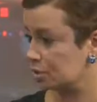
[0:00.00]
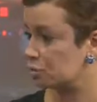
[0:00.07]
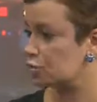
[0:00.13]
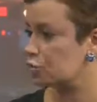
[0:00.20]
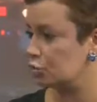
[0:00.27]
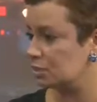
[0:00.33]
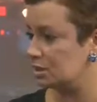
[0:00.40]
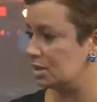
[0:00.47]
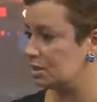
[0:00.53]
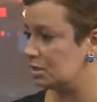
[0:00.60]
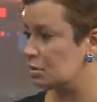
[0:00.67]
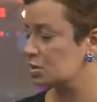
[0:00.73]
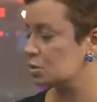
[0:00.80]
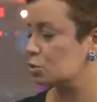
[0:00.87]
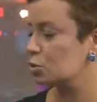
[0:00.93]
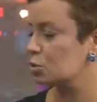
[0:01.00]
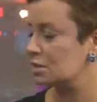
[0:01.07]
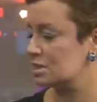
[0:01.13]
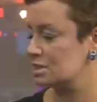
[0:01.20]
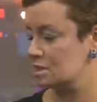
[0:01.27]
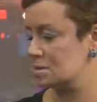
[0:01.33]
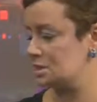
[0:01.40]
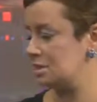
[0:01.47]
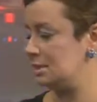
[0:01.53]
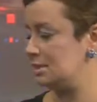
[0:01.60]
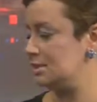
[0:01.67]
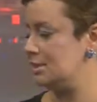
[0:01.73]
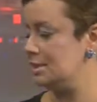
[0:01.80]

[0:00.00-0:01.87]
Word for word: the group, the what's so called the Islamic State.